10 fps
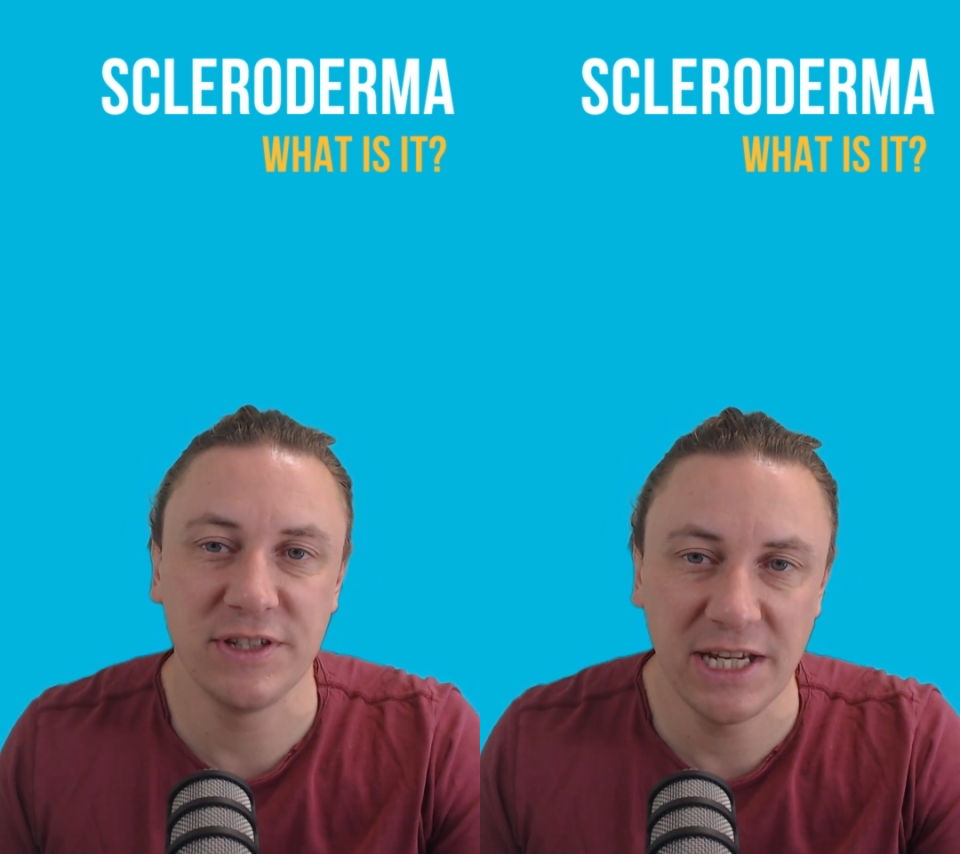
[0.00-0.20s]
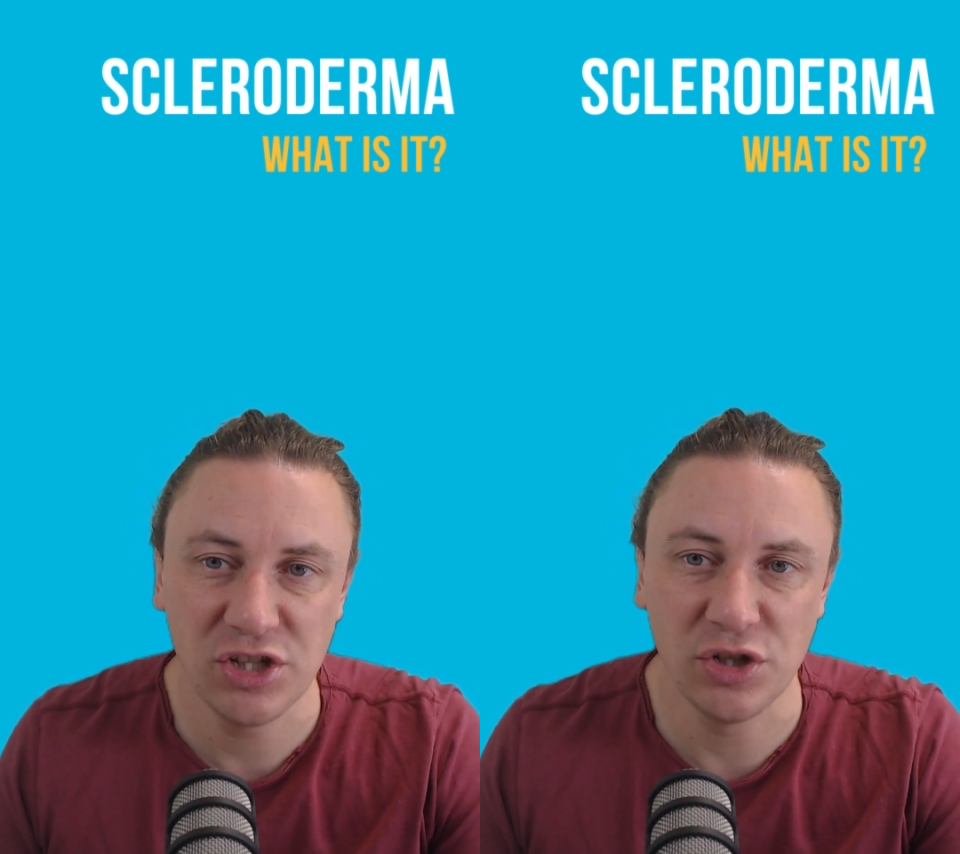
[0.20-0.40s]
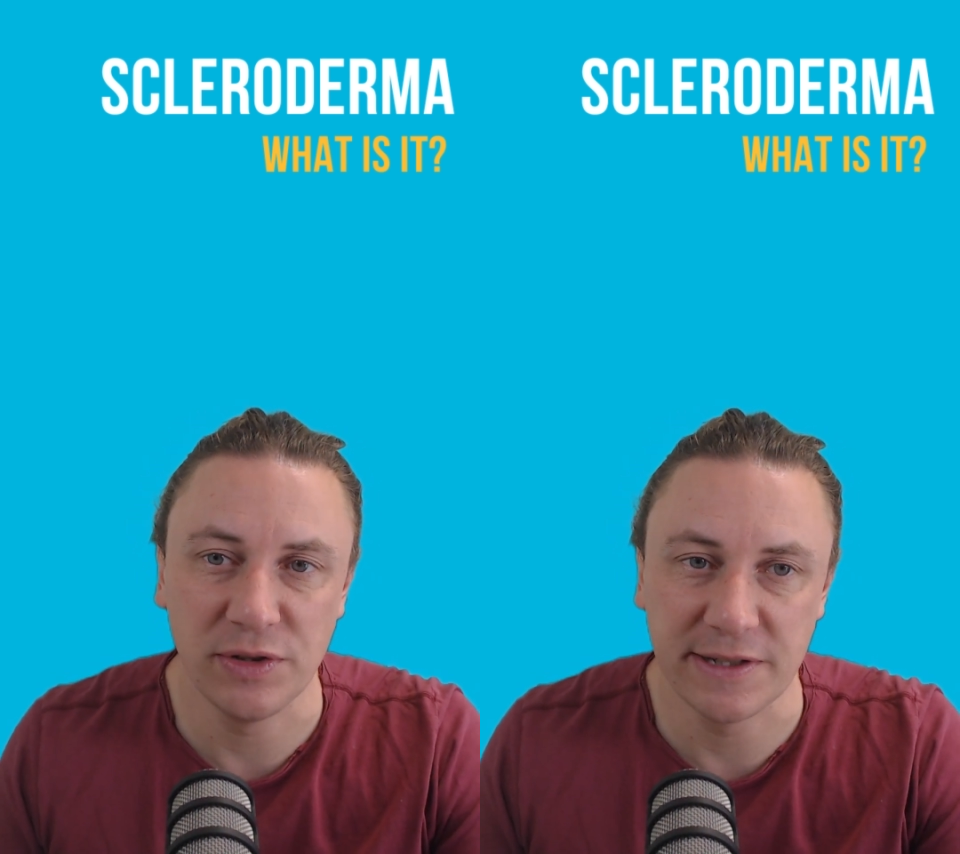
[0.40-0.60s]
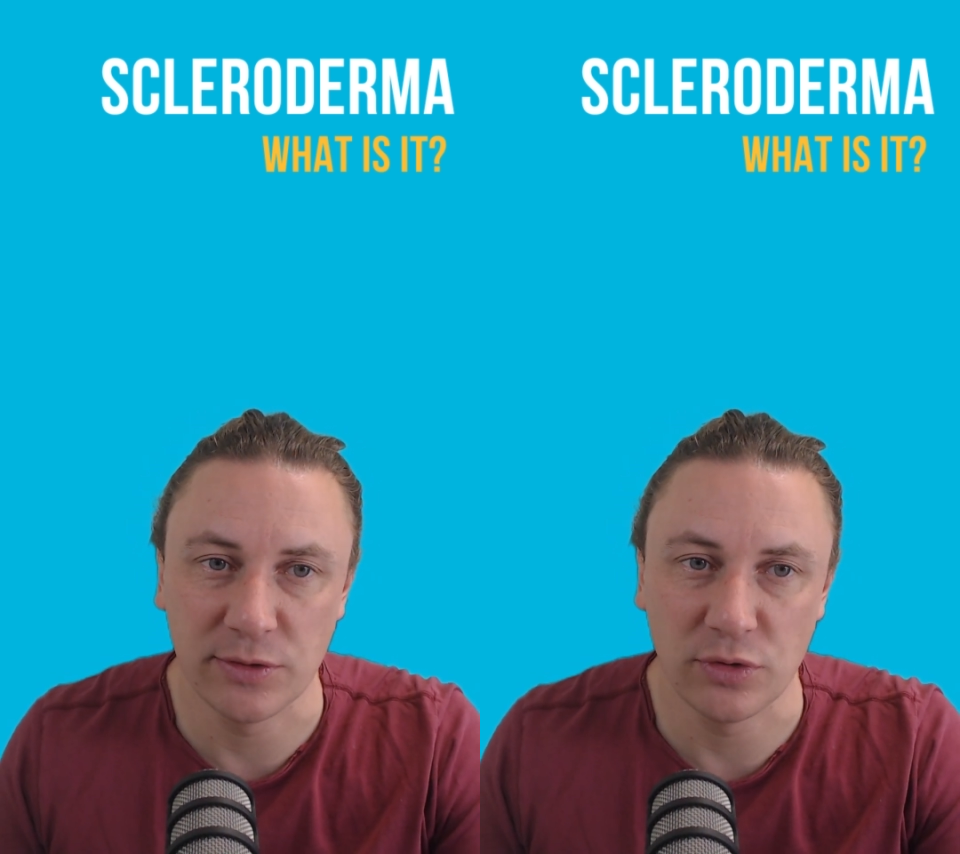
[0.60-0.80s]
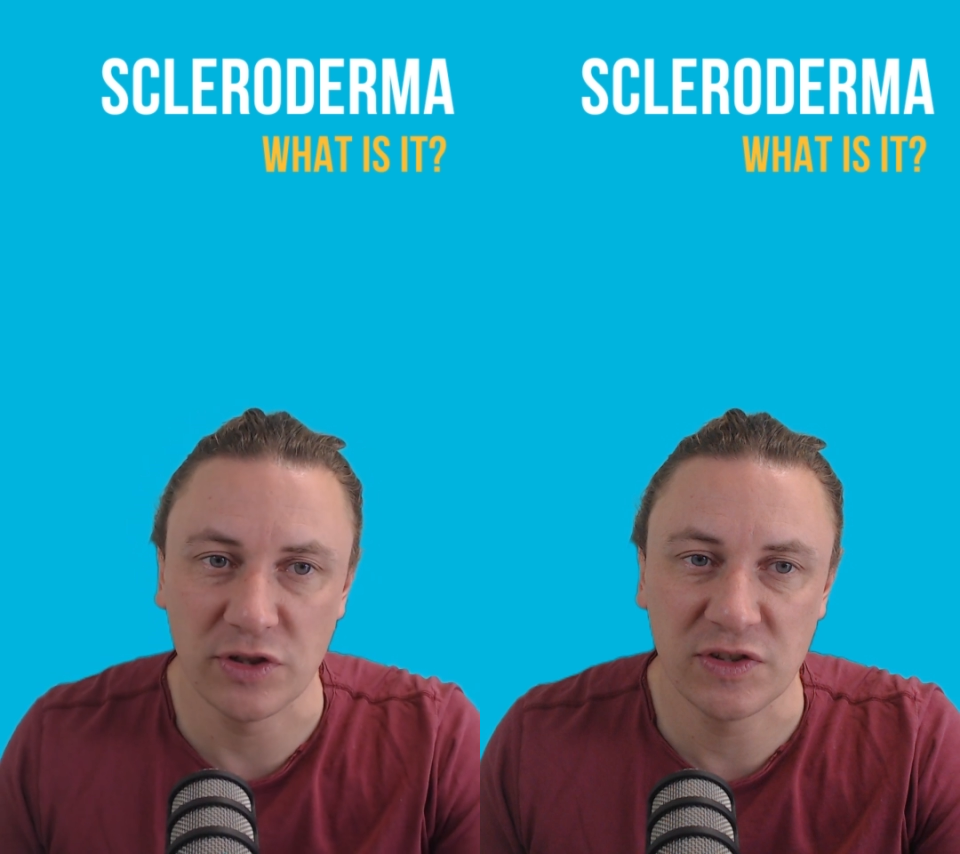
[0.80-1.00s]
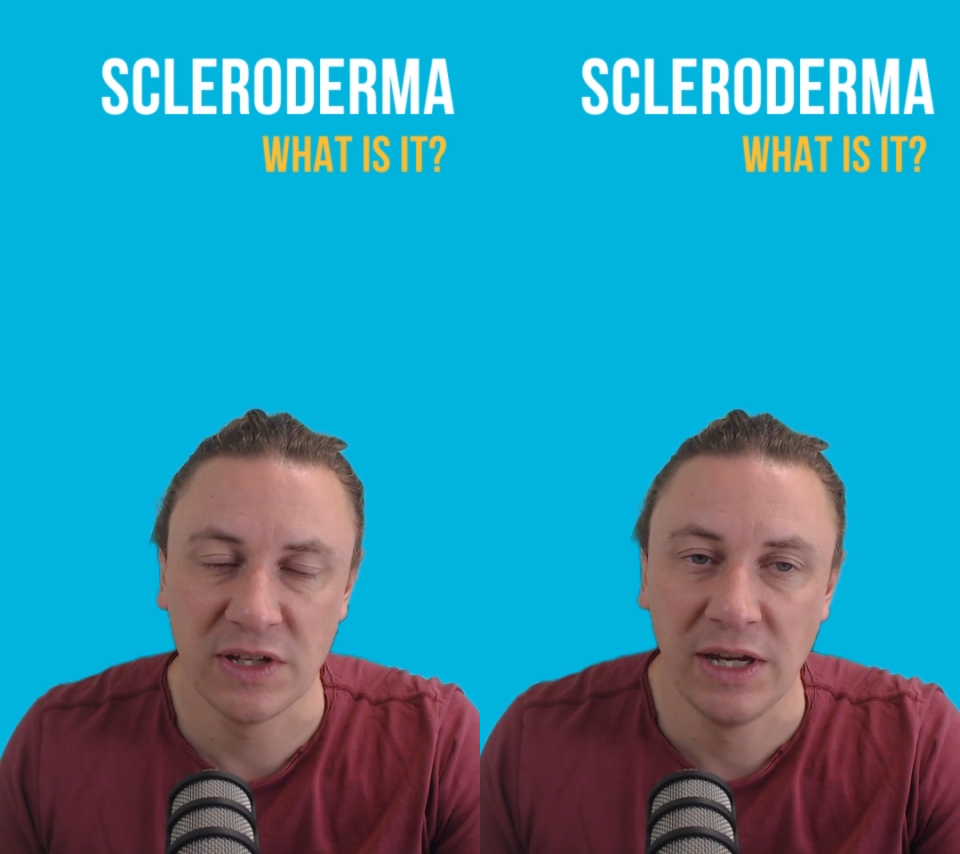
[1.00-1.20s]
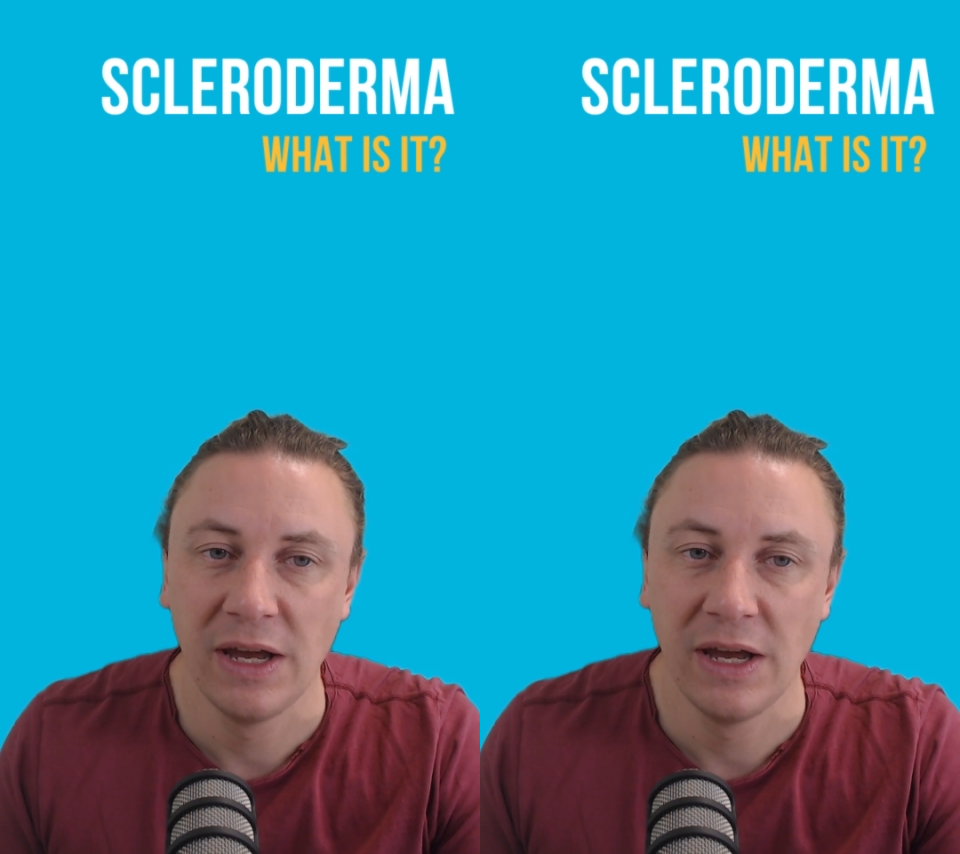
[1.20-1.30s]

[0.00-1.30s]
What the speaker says: tissue disorders.